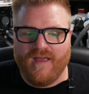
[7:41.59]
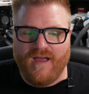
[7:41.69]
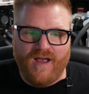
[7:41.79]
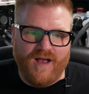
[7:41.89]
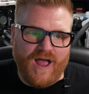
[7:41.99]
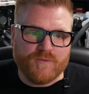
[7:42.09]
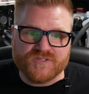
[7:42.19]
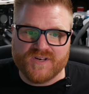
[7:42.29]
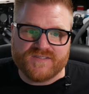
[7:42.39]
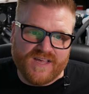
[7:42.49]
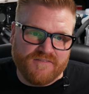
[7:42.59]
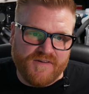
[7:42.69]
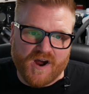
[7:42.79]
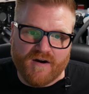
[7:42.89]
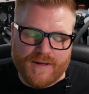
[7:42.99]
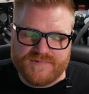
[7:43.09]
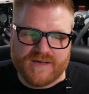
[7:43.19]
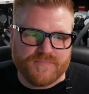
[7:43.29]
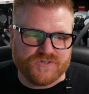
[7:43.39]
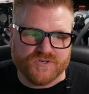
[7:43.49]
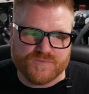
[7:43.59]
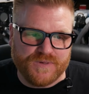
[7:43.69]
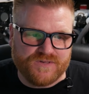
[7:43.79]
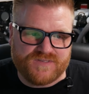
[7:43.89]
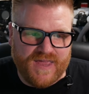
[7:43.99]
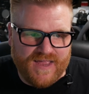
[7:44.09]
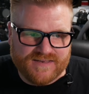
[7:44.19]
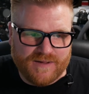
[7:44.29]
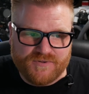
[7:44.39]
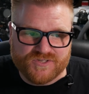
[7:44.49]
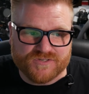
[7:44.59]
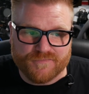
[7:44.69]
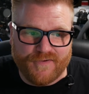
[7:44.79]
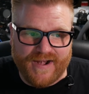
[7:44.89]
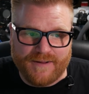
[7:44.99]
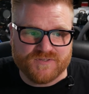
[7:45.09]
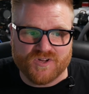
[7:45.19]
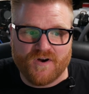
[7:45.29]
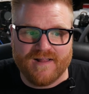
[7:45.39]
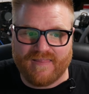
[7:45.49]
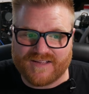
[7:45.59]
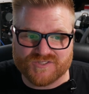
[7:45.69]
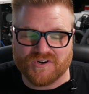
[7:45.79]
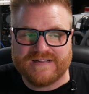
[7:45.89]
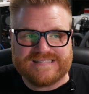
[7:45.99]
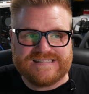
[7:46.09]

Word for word: Uh, I was gonna say VRM temperatures, but you say temperatures are fine. I'm sorry, Elixir.